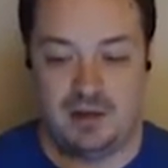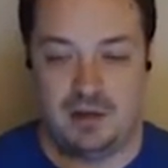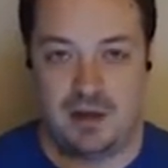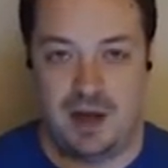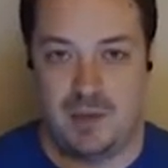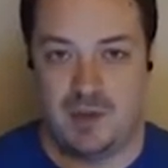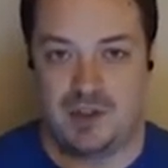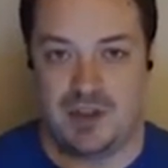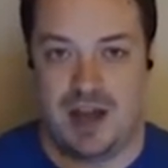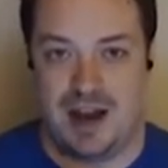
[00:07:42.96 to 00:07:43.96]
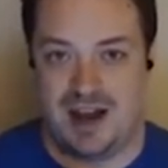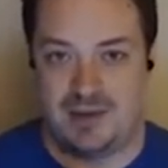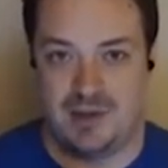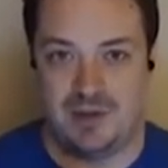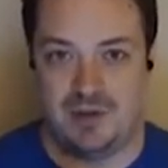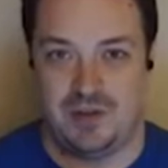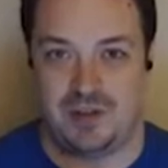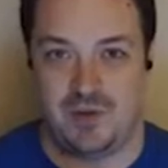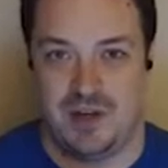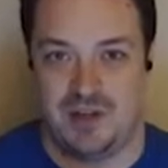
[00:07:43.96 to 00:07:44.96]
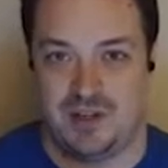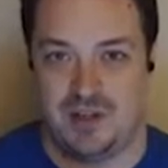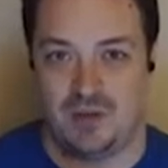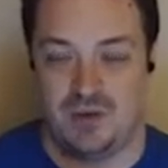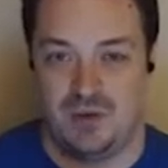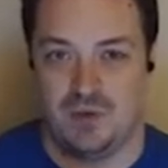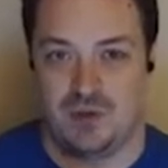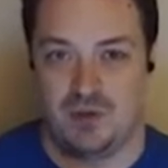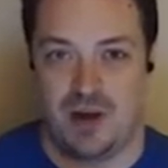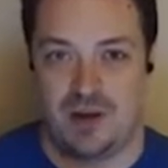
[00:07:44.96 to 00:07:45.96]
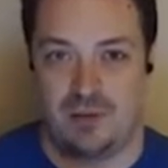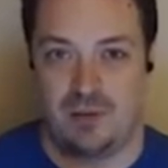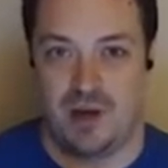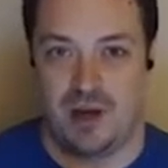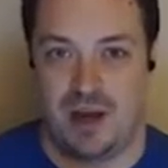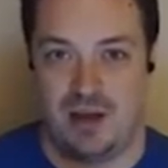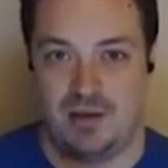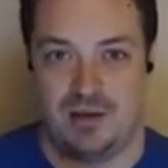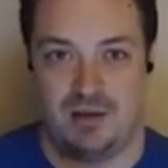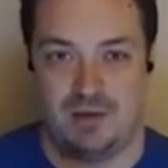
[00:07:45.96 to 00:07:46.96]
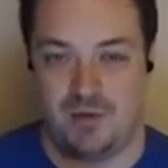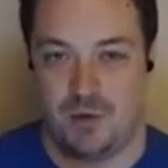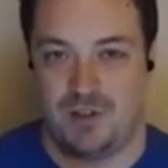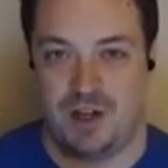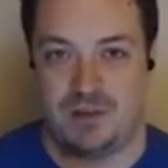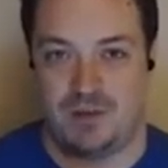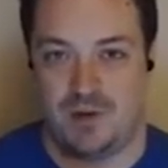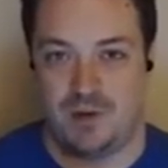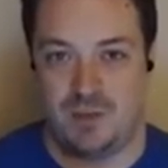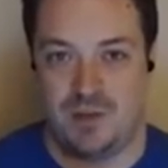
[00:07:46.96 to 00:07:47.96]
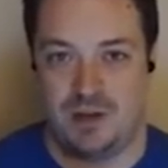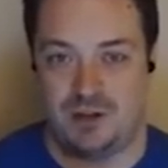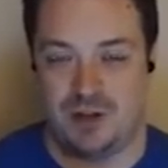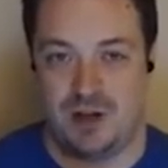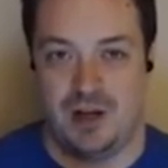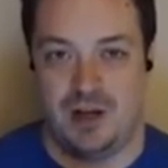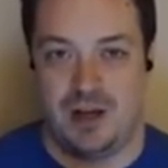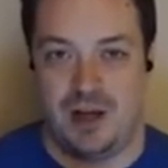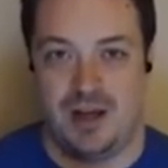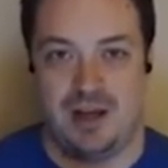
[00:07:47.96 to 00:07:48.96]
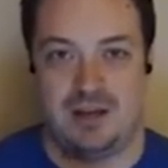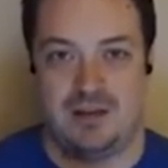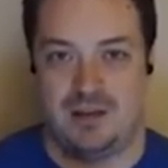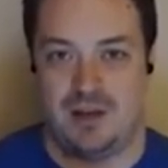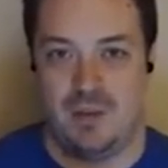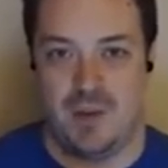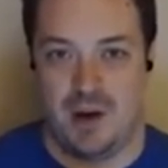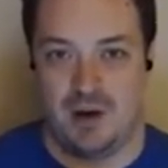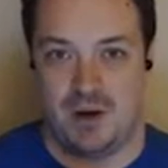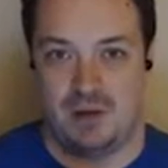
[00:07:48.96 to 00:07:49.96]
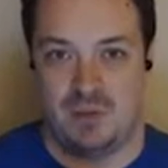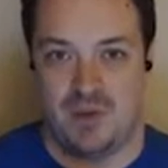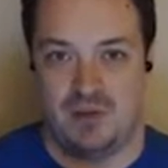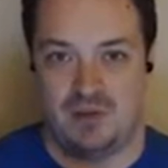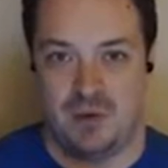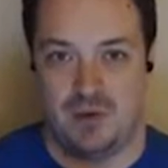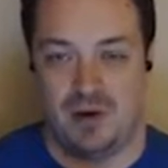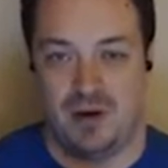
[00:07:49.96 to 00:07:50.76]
Hamels got absolutely squeezed. He threw him strike 3. Forsythe took the pitch, and the umpire called it ball 4.